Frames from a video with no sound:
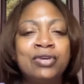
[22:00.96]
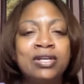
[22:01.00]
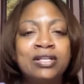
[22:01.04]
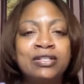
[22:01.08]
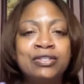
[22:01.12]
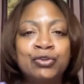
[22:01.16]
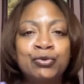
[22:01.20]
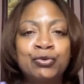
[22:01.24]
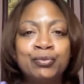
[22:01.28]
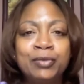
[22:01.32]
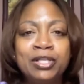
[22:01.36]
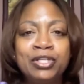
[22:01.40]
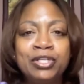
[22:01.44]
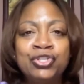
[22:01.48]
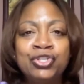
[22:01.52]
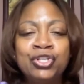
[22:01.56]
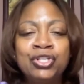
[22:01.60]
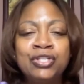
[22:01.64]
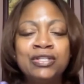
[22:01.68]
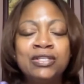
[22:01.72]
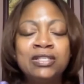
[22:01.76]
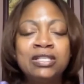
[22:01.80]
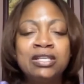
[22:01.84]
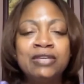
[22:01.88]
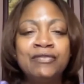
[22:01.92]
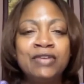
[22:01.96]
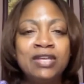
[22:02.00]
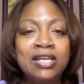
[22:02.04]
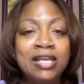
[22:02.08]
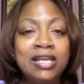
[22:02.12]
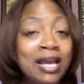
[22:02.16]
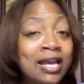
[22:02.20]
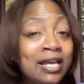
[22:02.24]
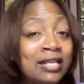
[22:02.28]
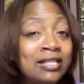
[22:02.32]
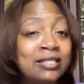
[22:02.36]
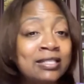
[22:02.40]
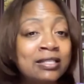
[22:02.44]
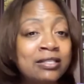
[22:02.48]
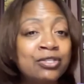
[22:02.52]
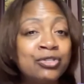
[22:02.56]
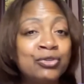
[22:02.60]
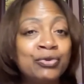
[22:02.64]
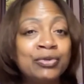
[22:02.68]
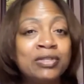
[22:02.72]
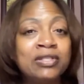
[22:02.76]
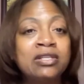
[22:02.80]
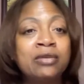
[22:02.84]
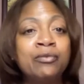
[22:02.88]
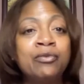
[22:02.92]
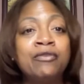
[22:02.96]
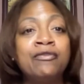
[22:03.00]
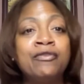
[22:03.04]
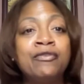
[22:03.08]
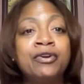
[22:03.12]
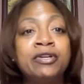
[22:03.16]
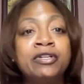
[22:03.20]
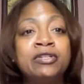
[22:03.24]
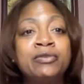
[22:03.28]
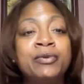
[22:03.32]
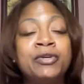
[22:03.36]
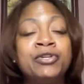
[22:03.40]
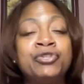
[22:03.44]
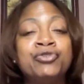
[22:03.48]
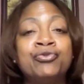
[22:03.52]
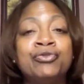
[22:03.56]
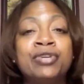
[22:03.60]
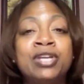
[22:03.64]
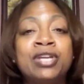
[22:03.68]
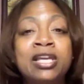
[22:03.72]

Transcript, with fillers: Drexel mentioned, CVS is doing something very special.